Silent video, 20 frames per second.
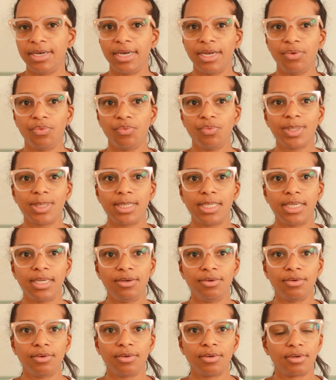it
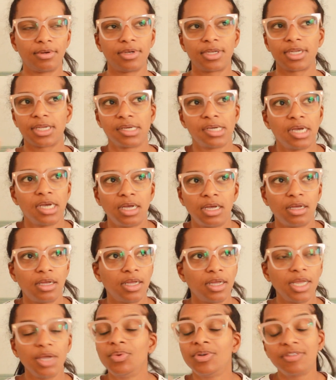wasn't
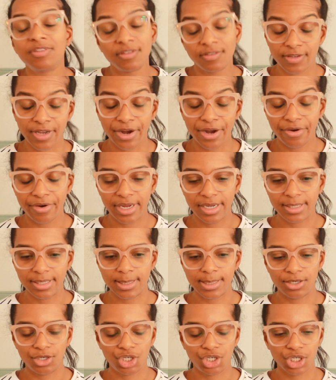scary
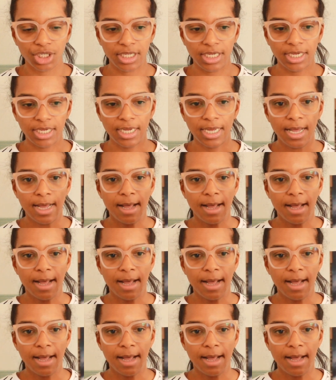essentially.